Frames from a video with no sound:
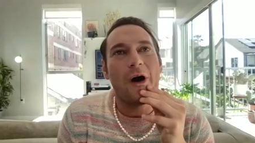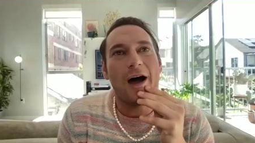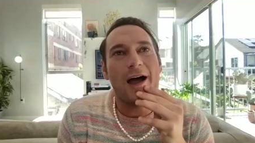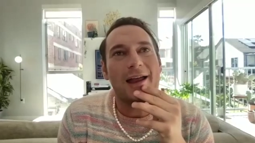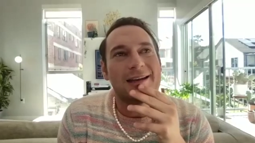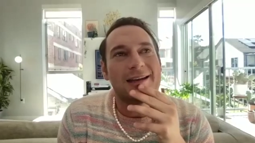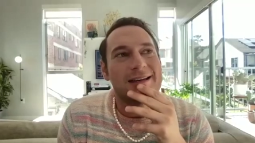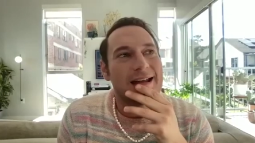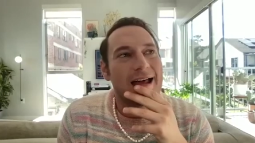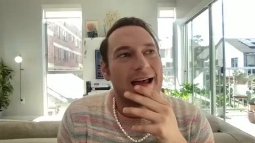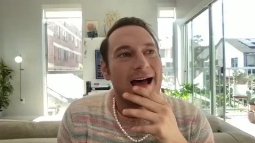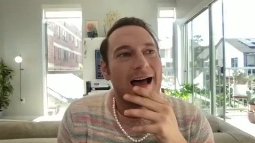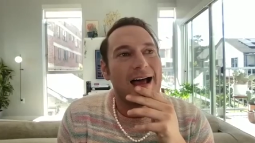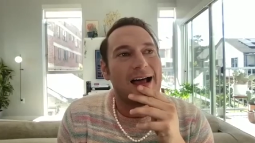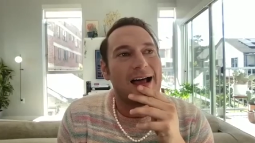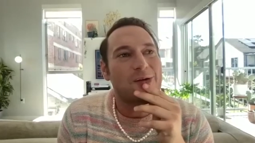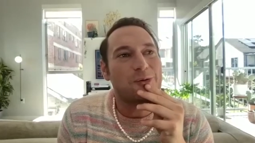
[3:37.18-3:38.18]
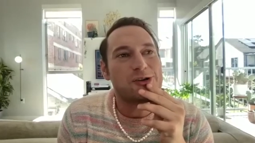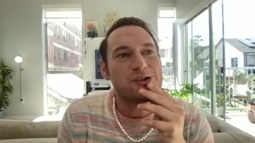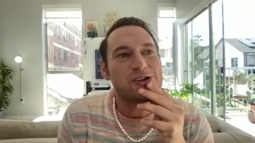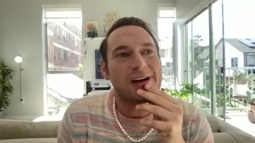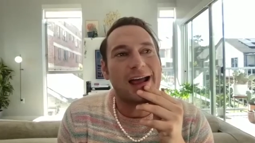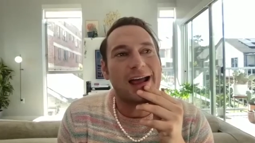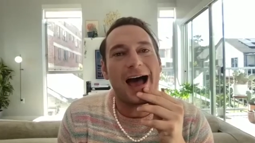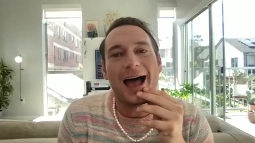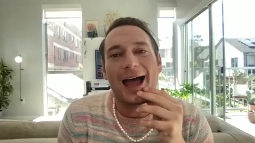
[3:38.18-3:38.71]
one, uh,
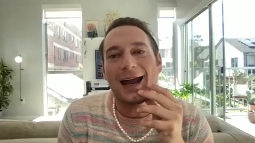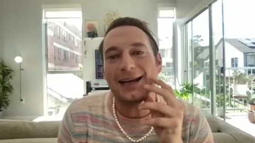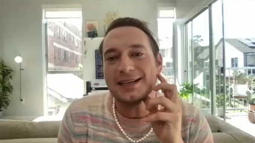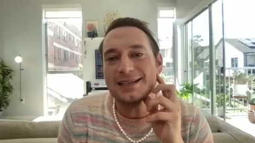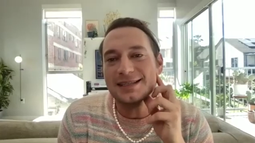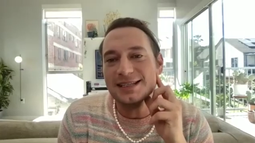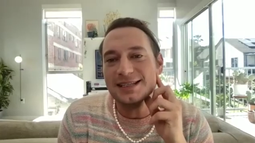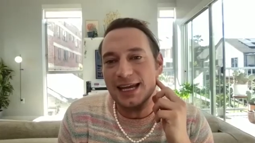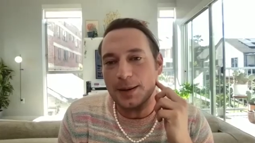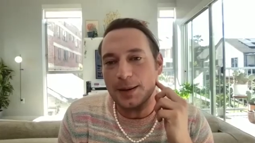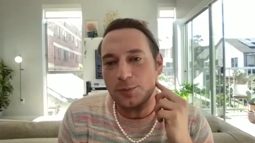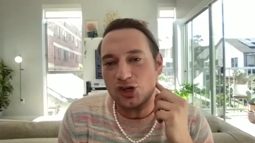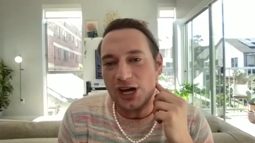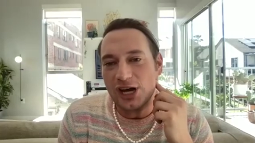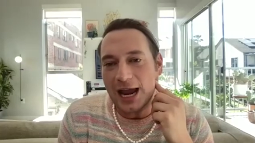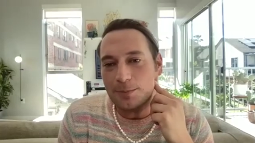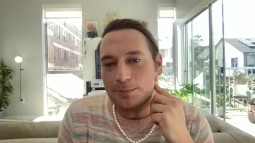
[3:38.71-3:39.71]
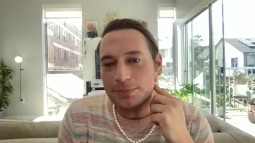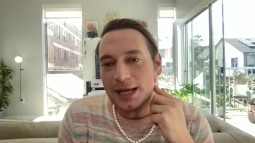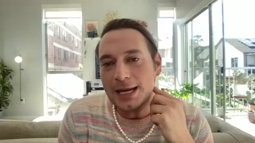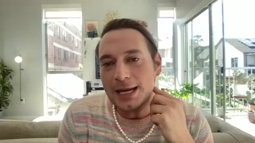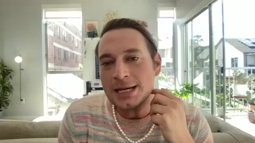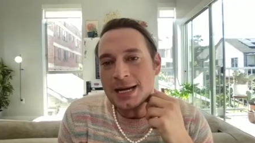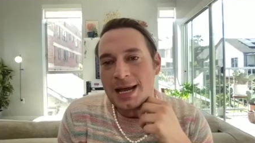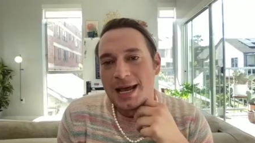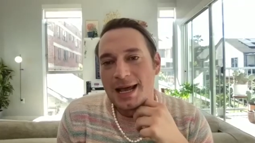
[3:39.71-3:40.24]
Richard Kind is Skip Champlin.